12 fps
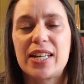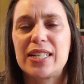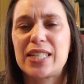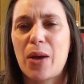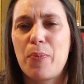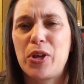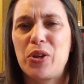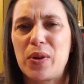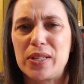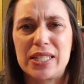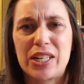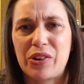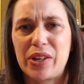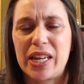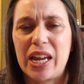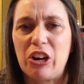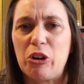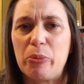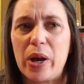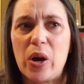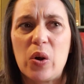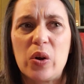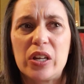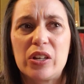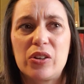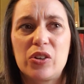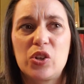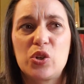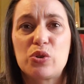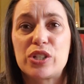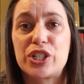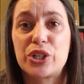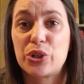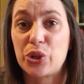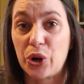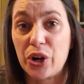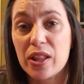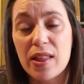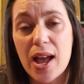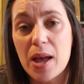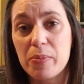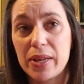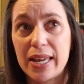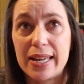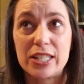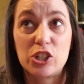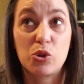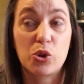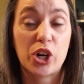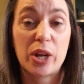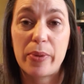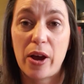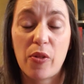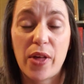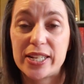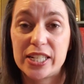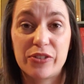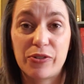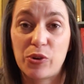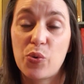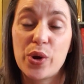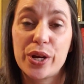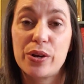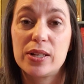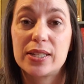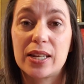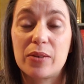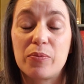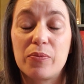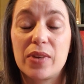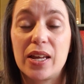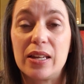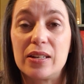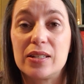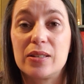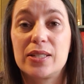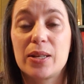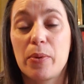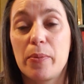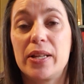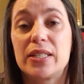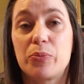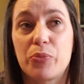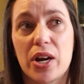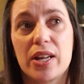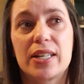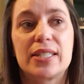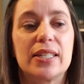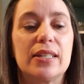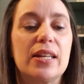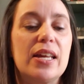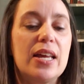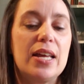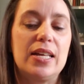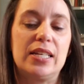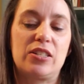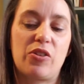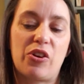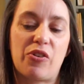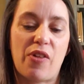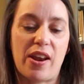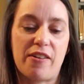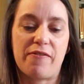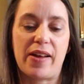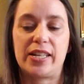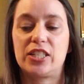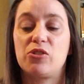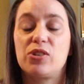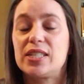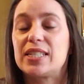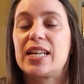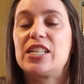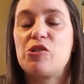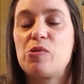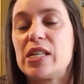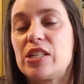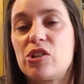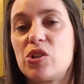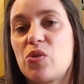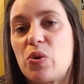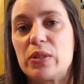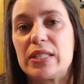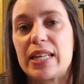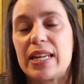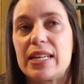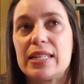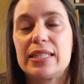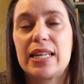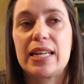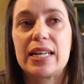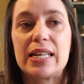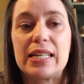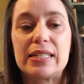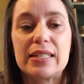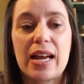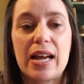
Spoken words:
not a topic you necessarily care about, you'll still learn a lot because you learn about lots of different oils and supplements and products, and so they're a lot of fun. So just continuing to do those things, and